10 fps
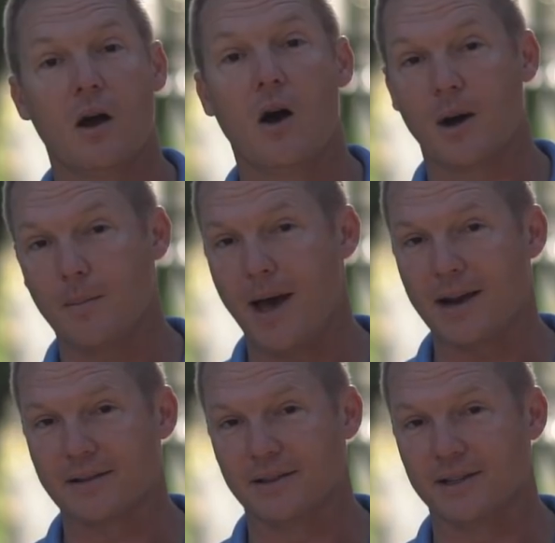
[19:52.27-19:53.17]

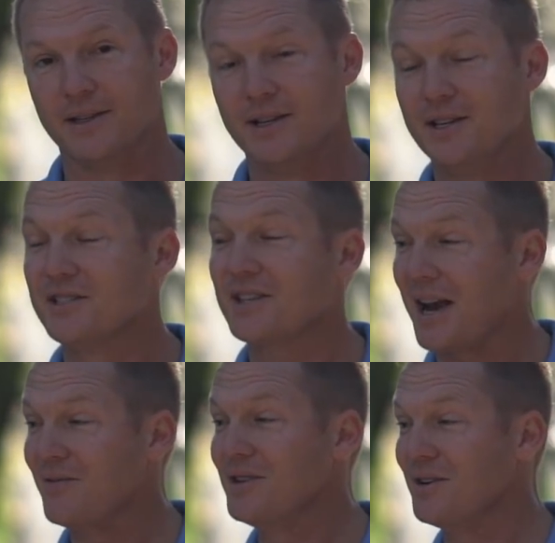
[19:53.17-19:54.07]
automatically. It's
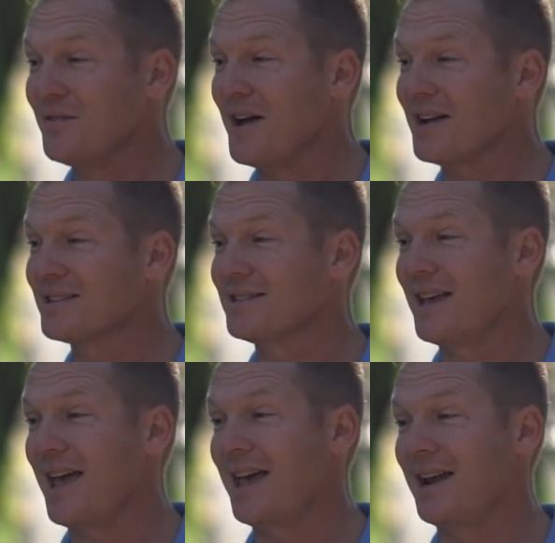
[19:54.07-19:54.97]
kind of a neat effect,
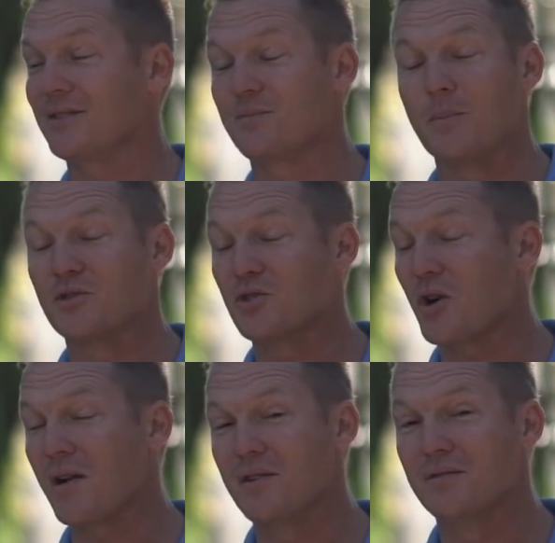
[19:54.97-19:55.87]
and I'm sure
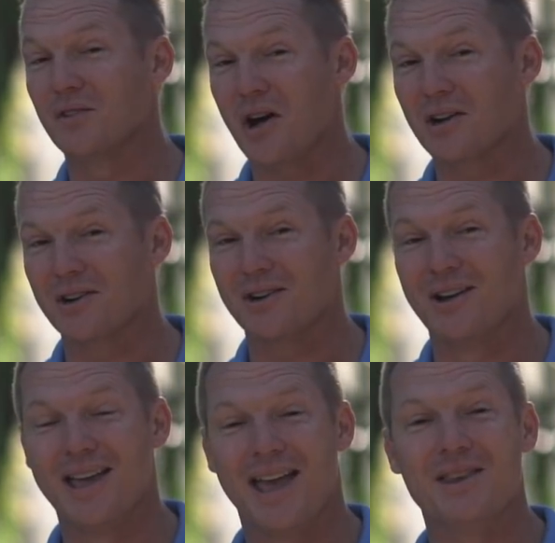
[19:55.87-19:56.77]
every vlogger
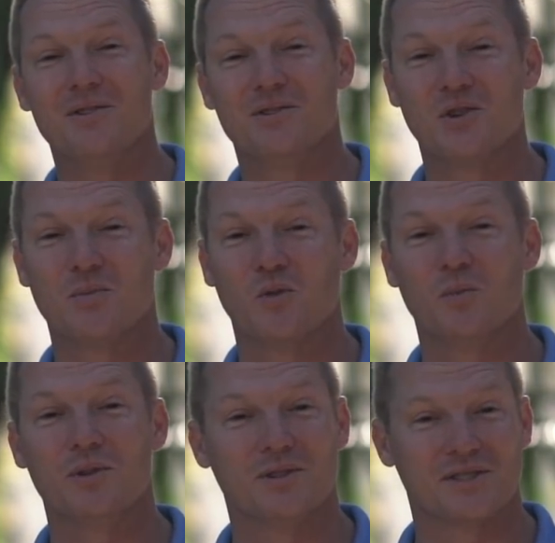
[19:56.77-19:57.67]
and YouTuber will
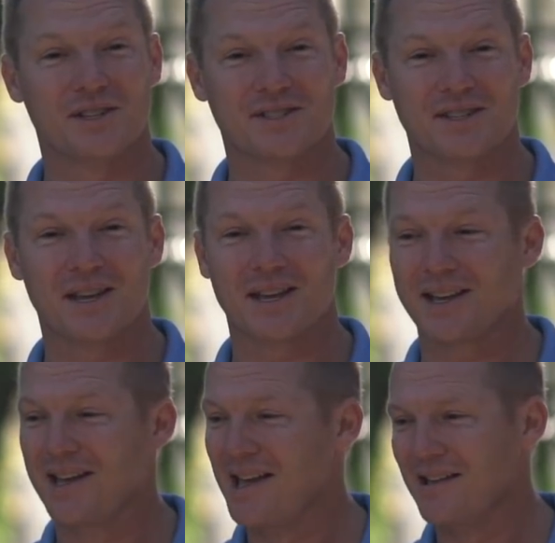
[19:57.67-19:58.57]
be using this
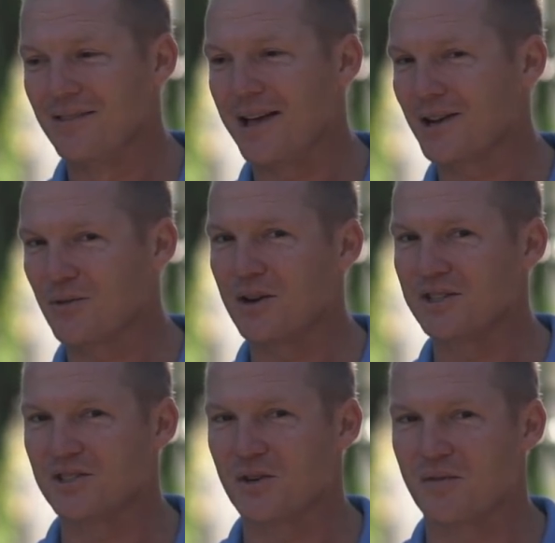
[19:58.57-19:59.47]
thing like
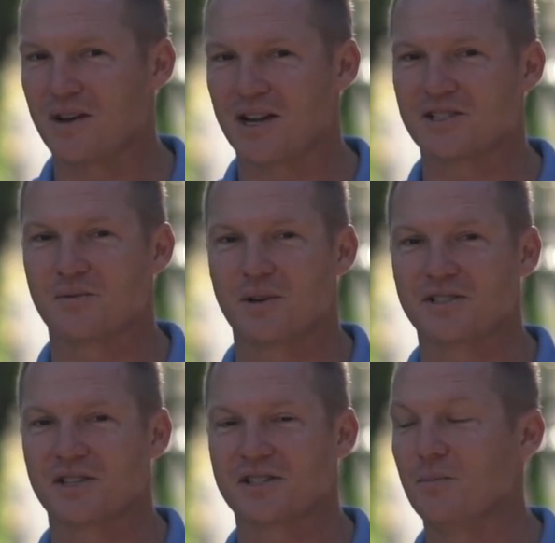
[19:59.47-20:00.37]
crazy over the next 3 to 6